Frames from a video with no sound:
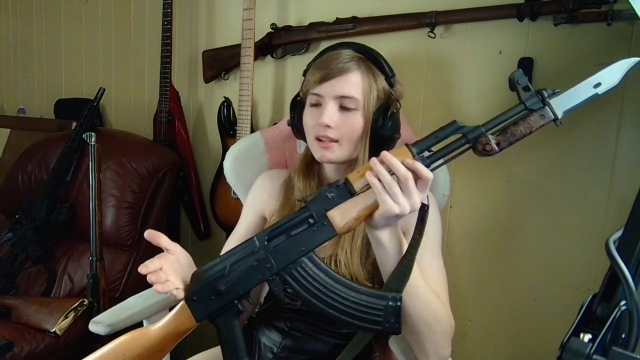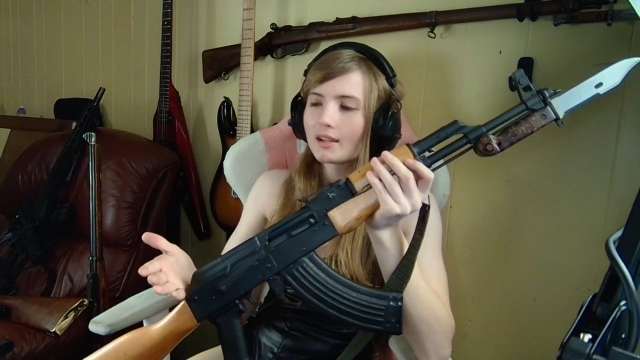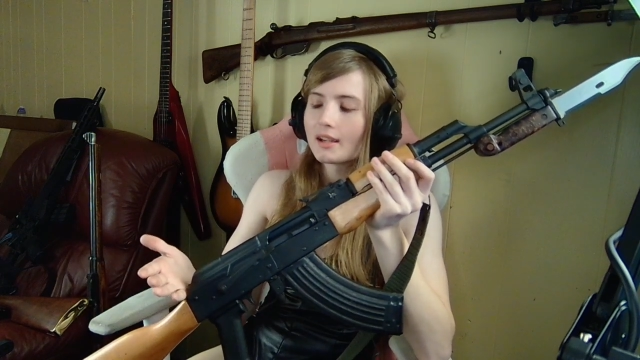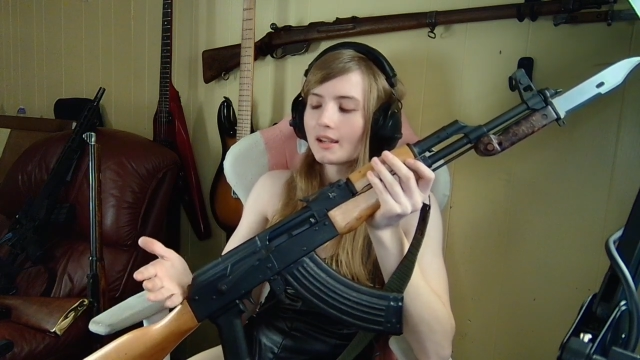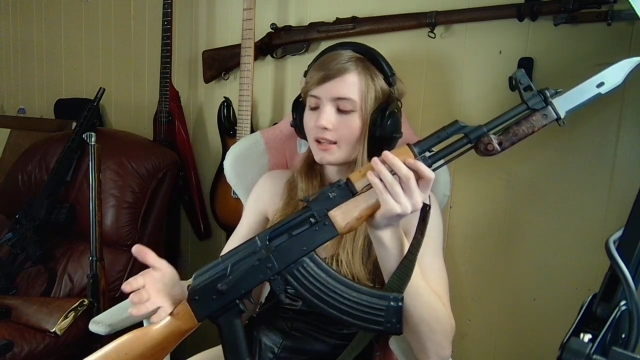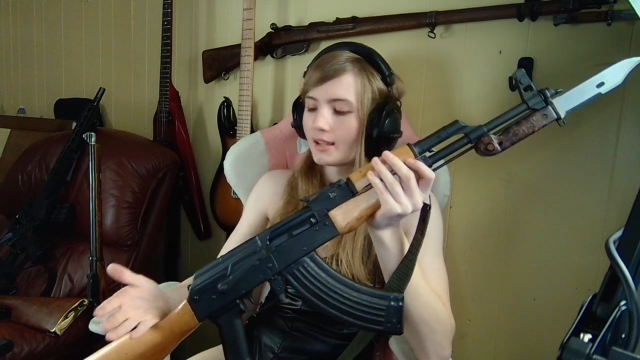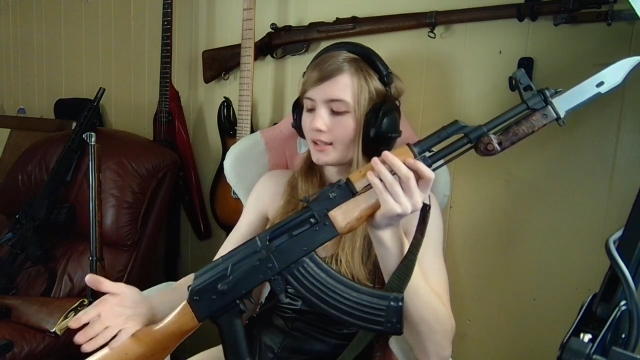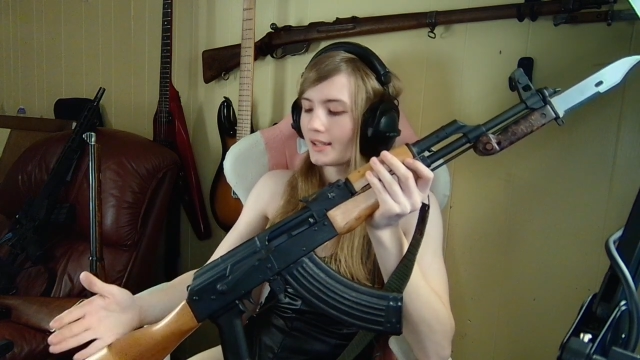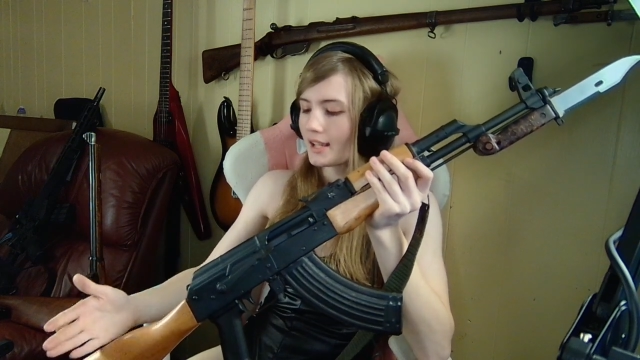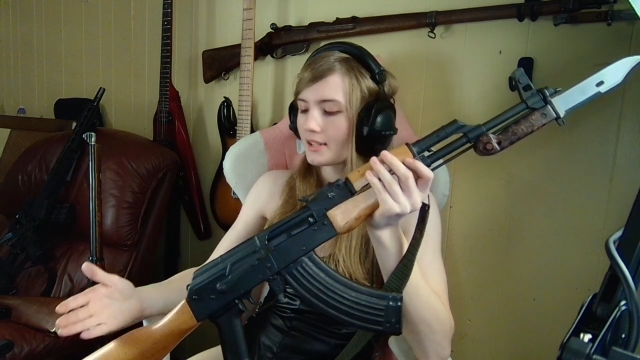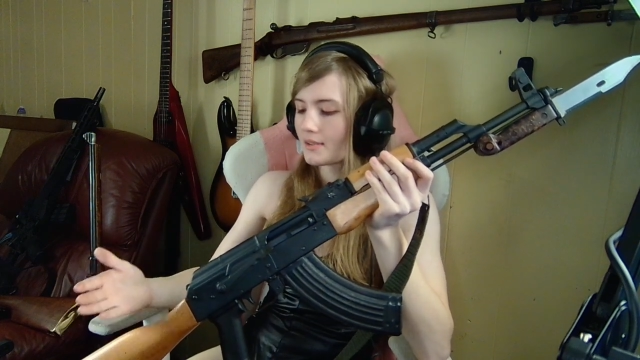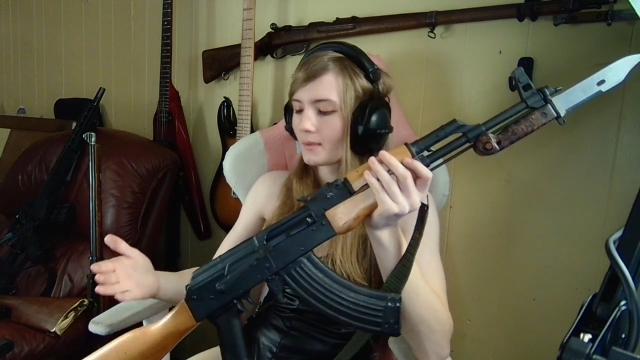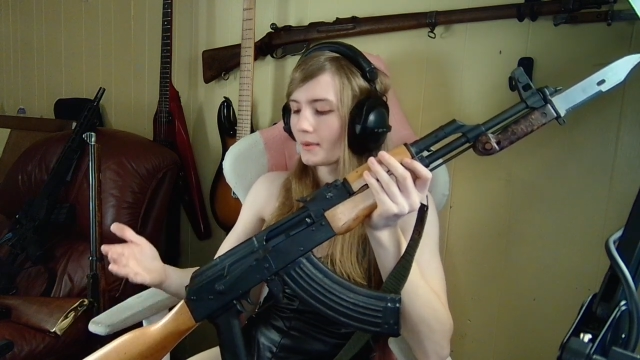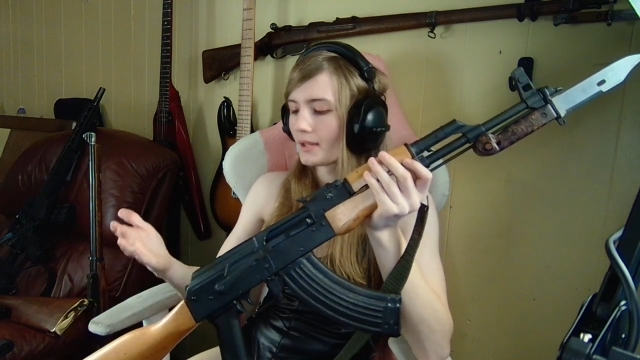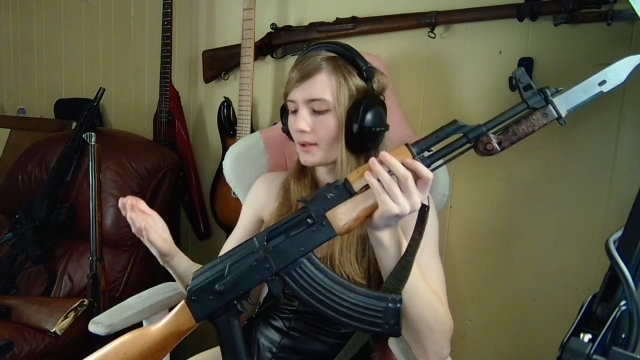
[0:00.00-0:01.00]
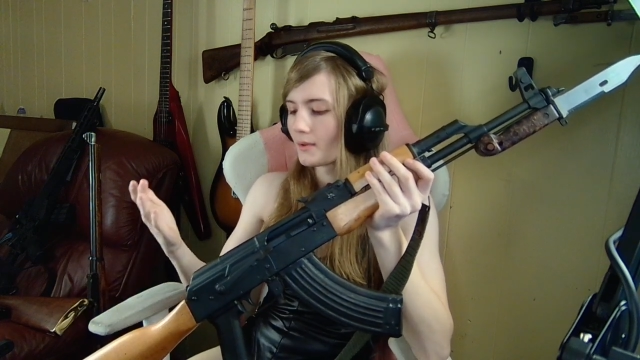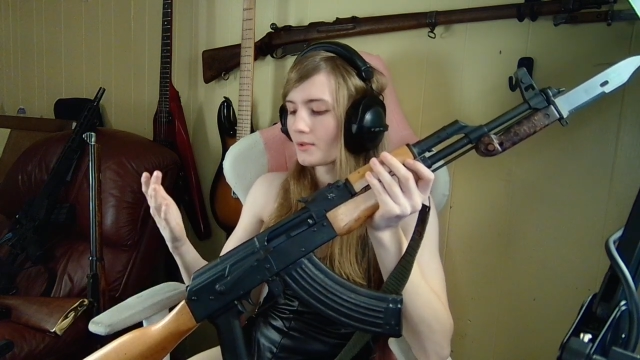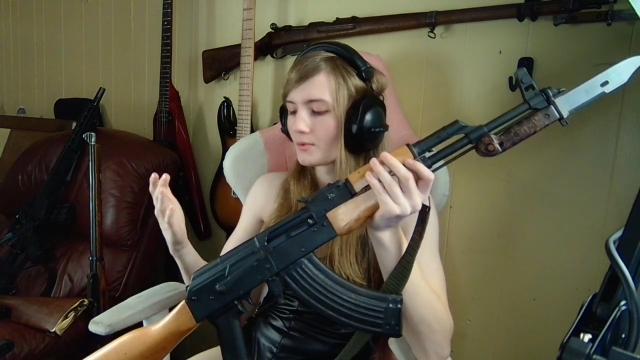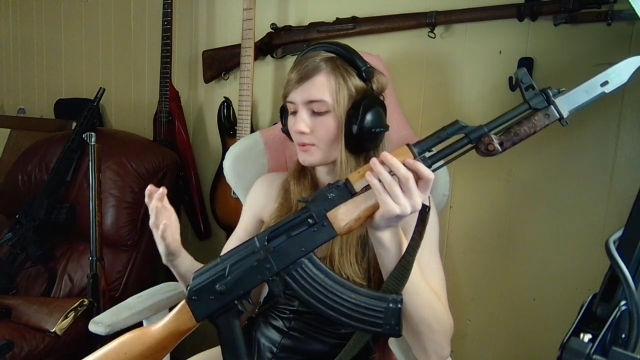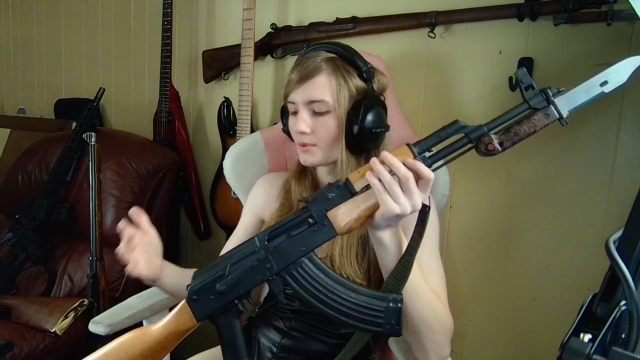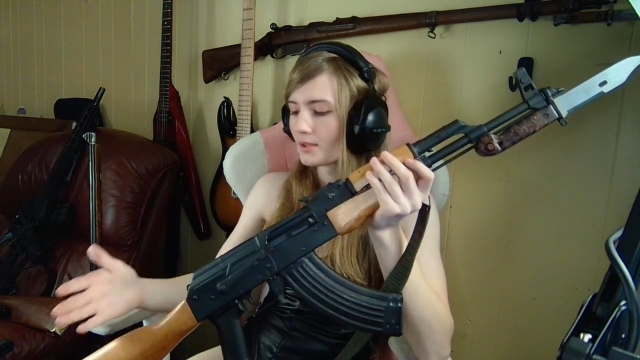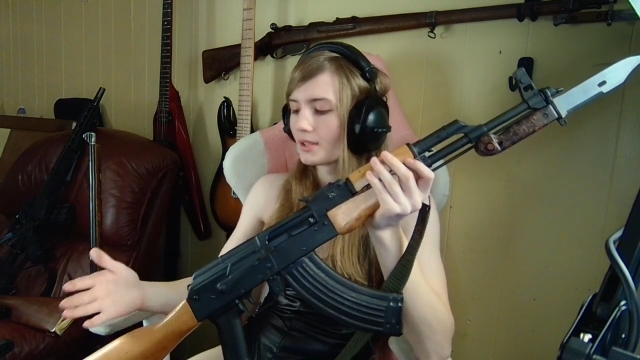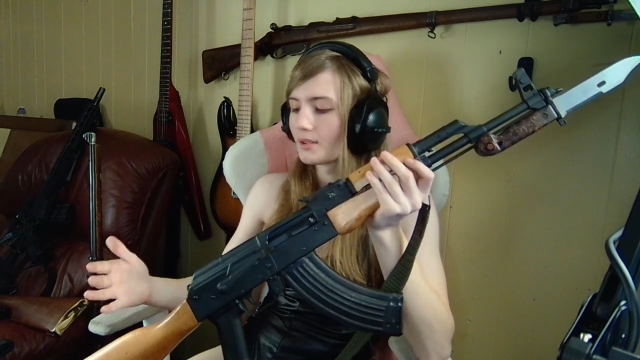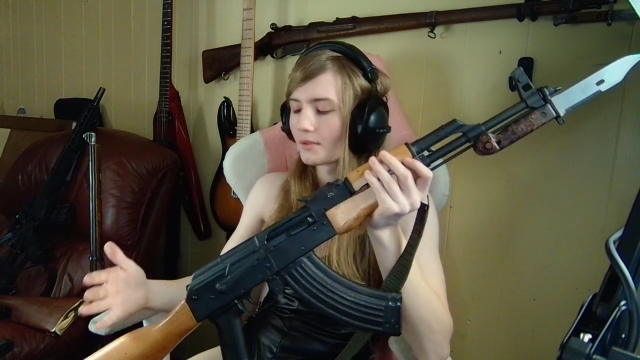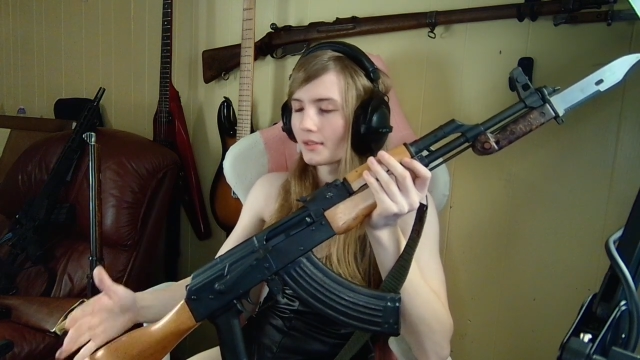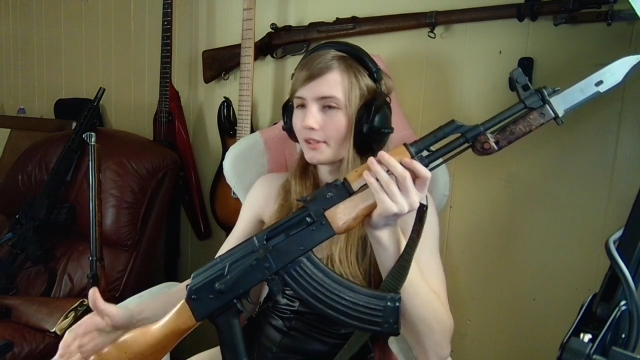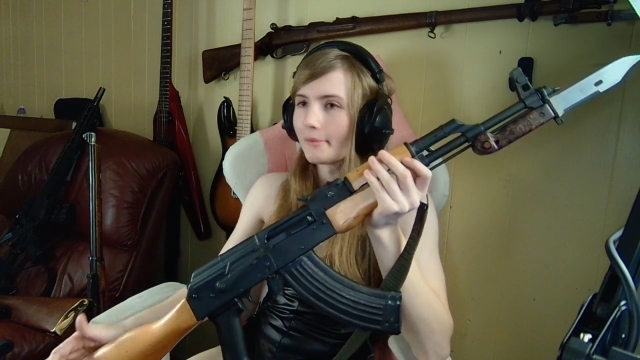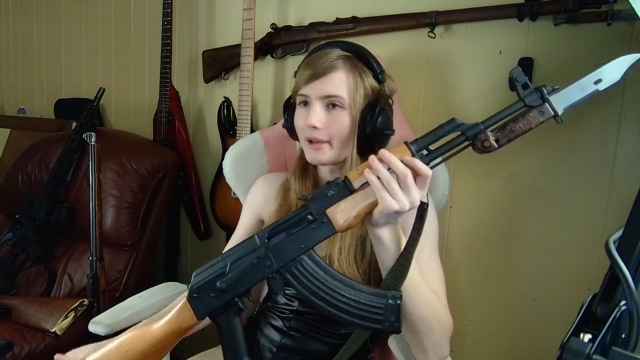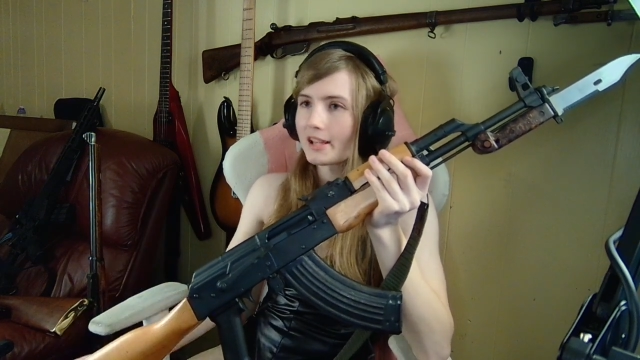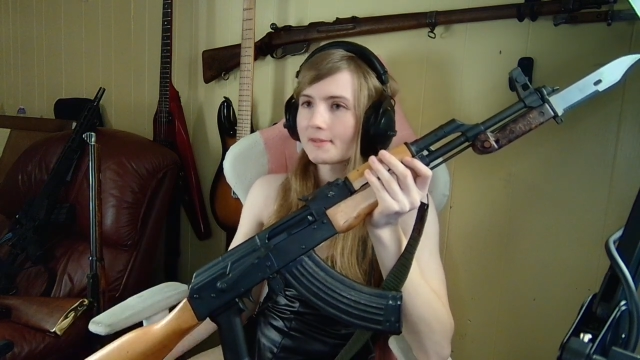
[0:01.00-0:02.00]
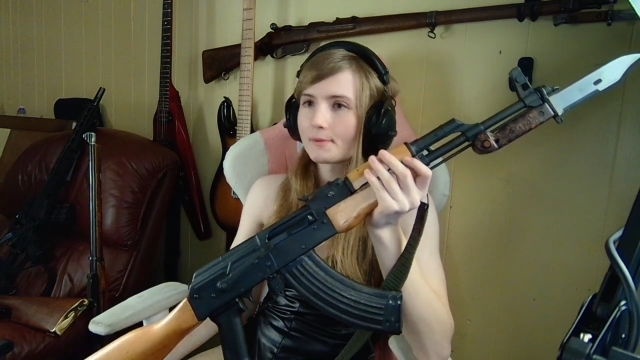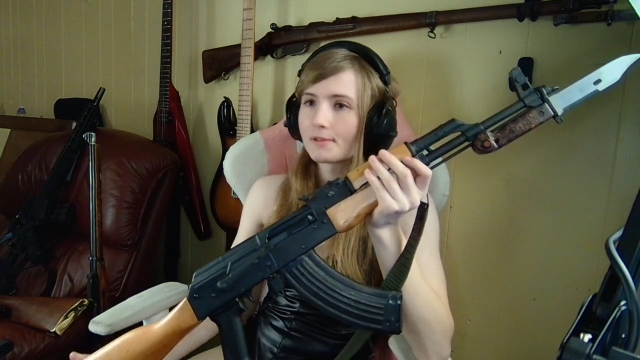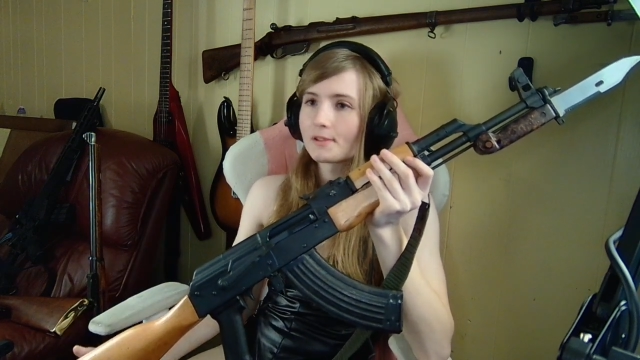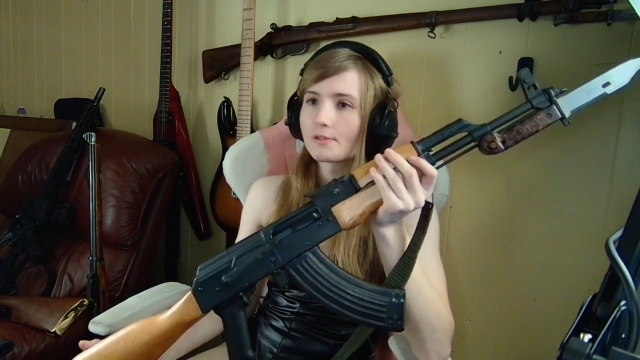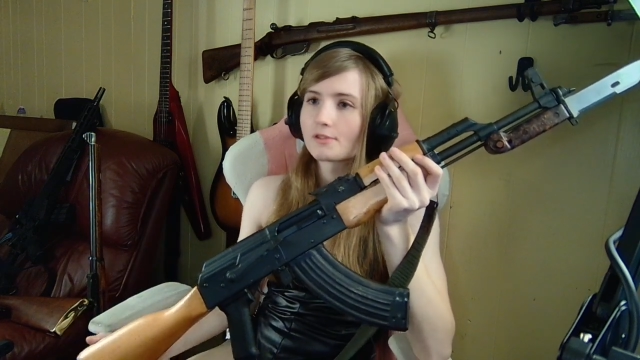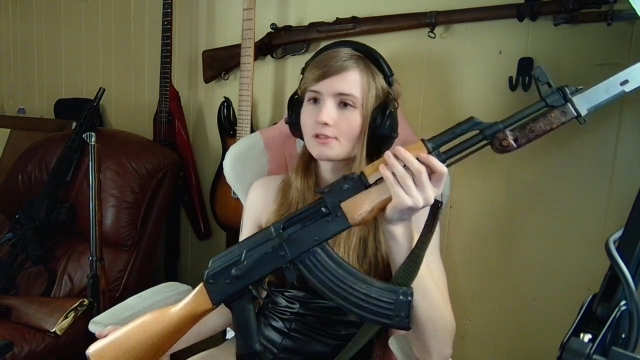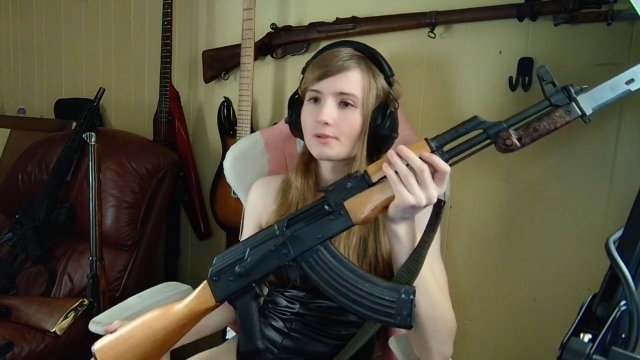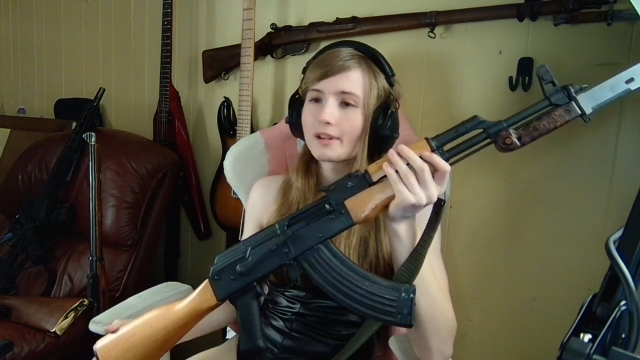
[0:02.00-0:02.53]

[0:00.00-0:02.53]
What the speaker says: and that's the one that was really, really mass-produced.